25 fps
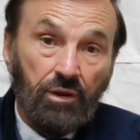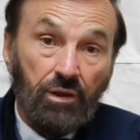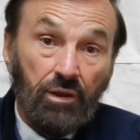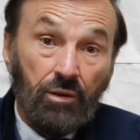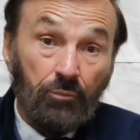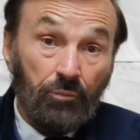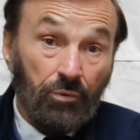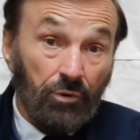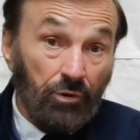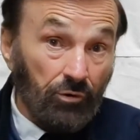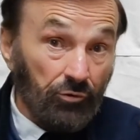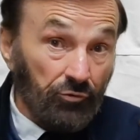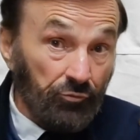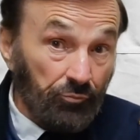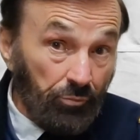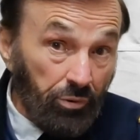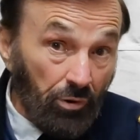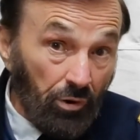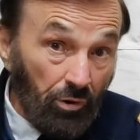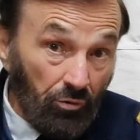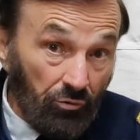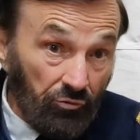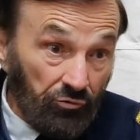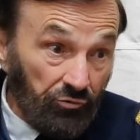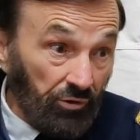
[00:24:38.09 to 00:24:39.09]
because
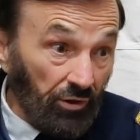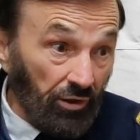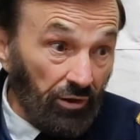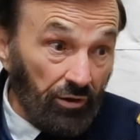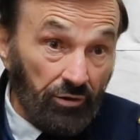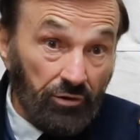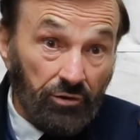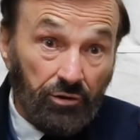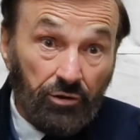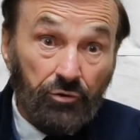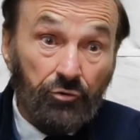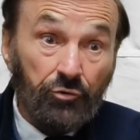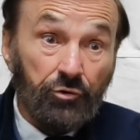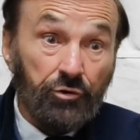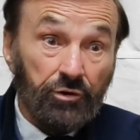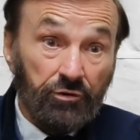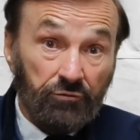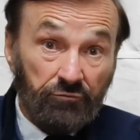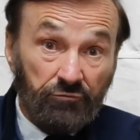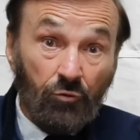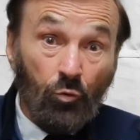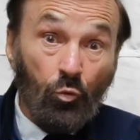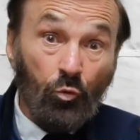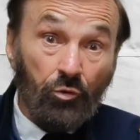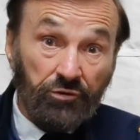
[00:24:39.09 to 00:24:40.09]
Polk's got
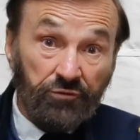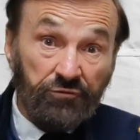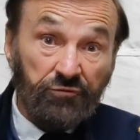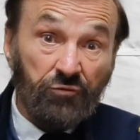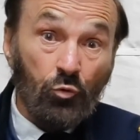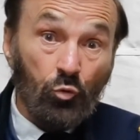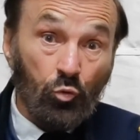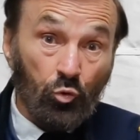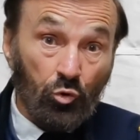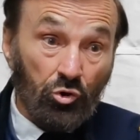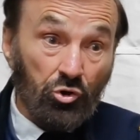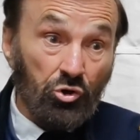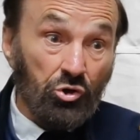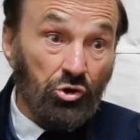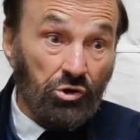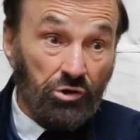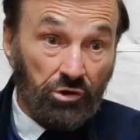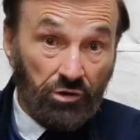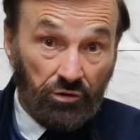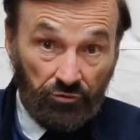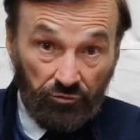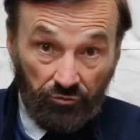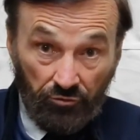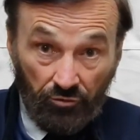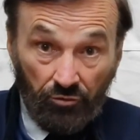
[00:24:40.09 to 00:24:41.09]
144
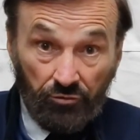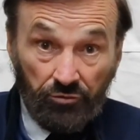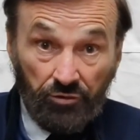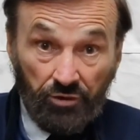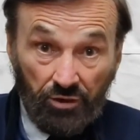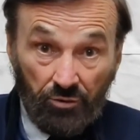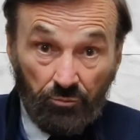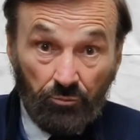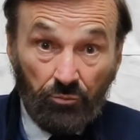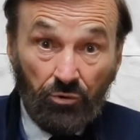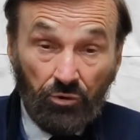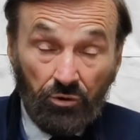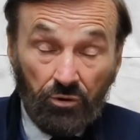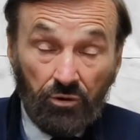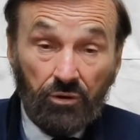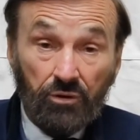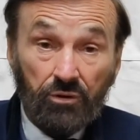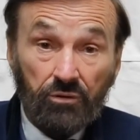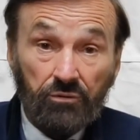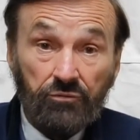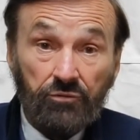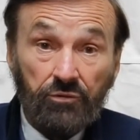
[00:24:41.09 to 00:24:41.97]
guns on that bluff.